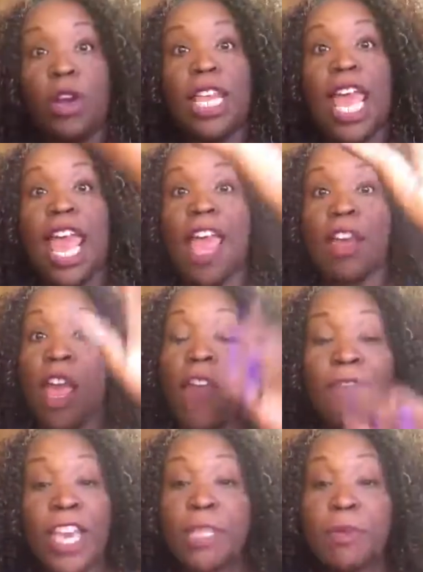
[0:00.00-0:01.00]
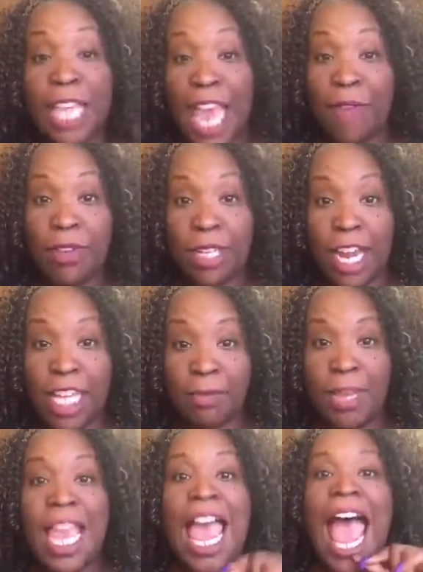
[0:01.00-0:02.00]
And Facebook
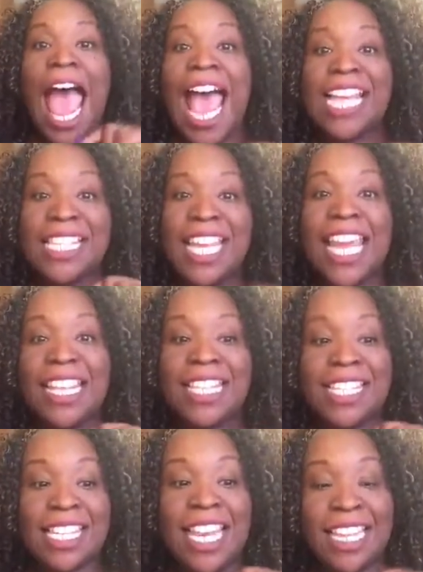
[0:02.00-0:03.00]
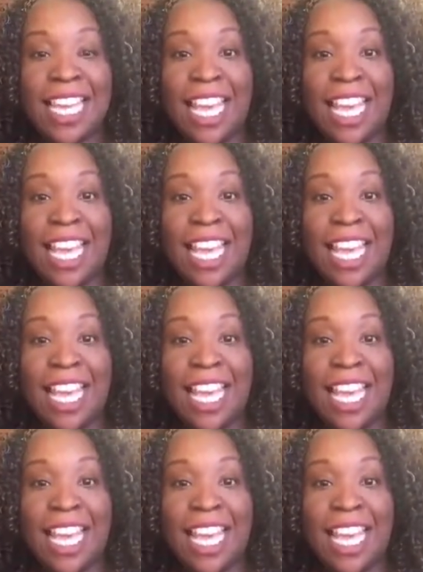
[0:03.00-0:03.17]
advertisement. I say this to say